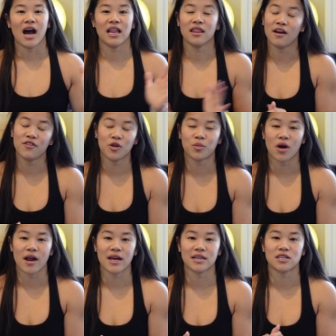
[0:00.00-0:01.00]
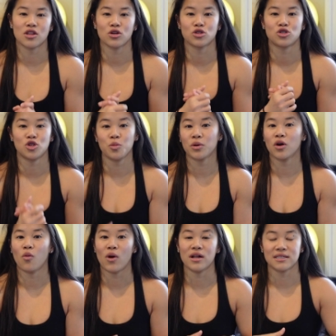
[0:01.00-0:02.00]
I love their products. They're
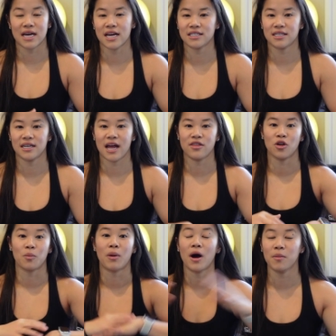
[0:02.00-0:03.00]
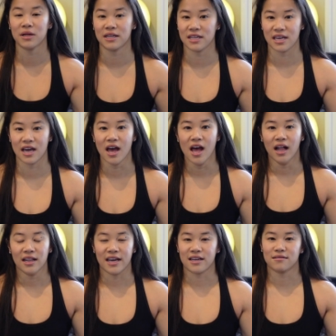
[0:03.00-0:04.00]
super well tested and they're publicly,
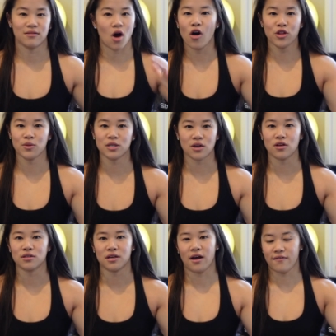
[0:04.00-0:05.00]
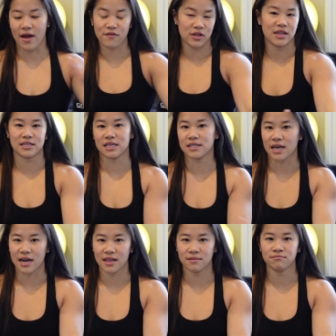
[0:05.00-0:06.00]
like all the results of everything that's
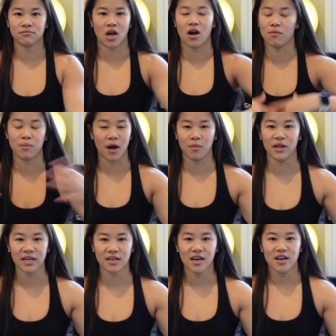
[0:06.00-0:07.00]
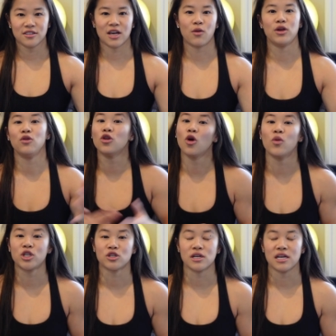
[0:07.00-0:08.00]
inside of them are public. So that way you know
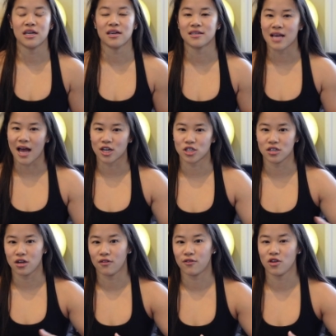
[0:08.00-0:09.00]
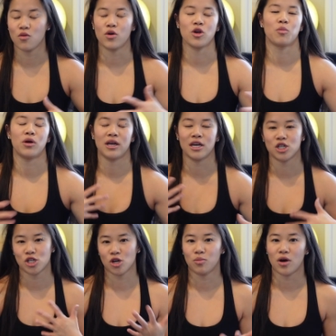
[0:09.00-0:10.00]
what you're eating is actually good for you and what you're putting
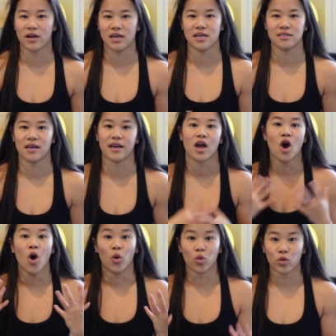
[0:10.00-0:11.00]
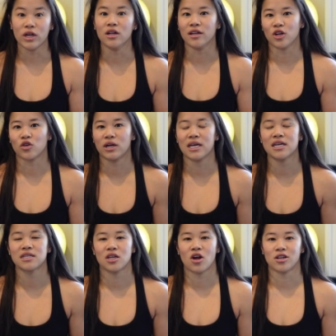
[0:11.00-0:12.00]
into your body is like real
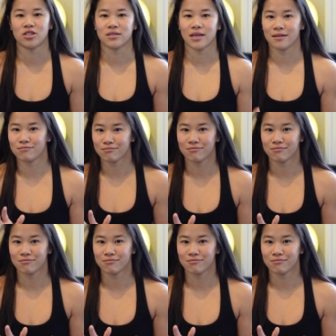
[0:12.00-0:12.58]
ingredients and not just like